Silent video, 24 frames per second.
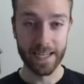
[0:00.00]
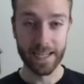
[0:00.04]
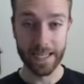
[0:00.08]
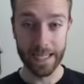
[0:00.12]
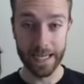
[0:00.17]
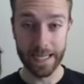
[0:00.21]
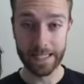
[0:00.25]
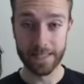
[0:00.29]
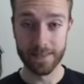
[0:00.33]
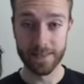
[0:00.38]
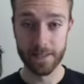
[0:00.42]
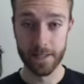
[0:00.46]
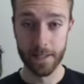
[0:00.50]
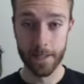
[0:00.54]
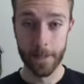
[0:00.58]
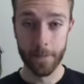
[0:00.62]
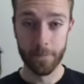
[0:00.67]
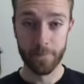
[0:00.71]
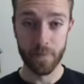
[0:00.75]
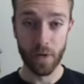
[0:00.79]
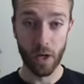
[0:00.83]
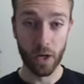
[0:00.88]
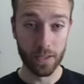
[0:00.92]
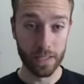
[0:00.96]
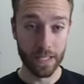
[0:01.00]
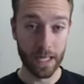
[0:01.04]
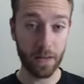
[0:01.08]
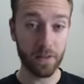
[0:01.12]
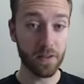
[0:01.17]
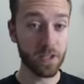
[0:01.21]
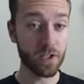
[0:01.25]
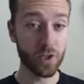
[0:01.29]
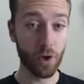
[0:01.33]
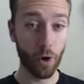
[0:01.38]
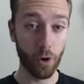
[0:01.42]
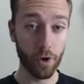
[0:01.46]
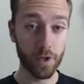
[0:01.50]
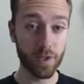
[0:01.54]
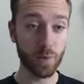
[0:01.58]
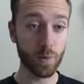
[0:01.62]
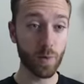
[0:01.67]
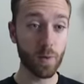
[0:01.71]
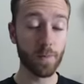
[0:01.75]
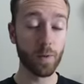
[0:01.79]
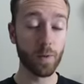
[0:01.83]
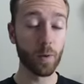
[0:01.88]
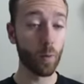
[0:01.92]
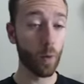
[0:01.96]
guys, a lot of these cards that
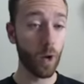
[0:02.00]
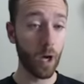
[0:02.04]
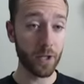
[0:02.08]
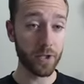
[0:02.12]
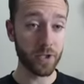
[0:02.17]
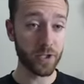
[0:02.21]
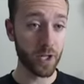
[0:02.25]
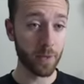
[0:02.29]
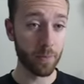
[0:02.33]
we've been watching